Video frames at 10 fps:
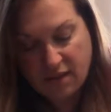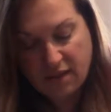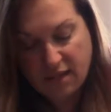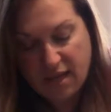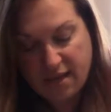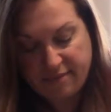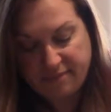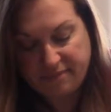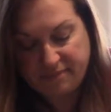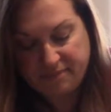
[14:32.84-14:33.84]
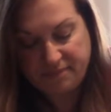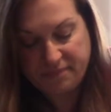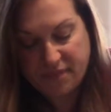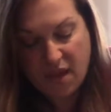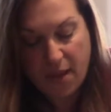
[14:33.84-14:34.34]
look at that.
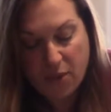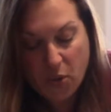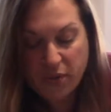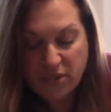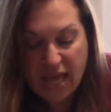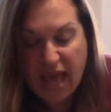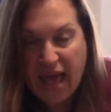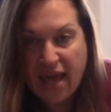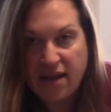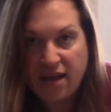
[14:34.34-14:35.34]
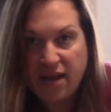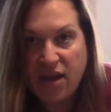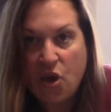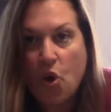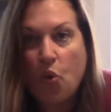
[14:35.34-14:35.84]
I'm going to add
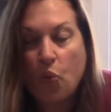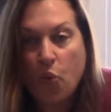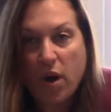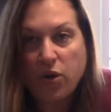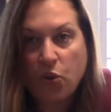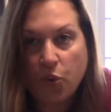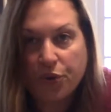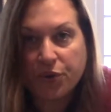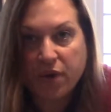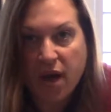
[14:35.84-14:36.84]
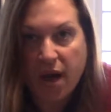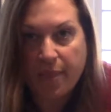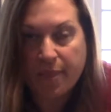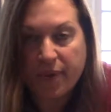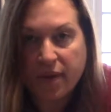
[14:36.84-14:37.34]
1/4 cup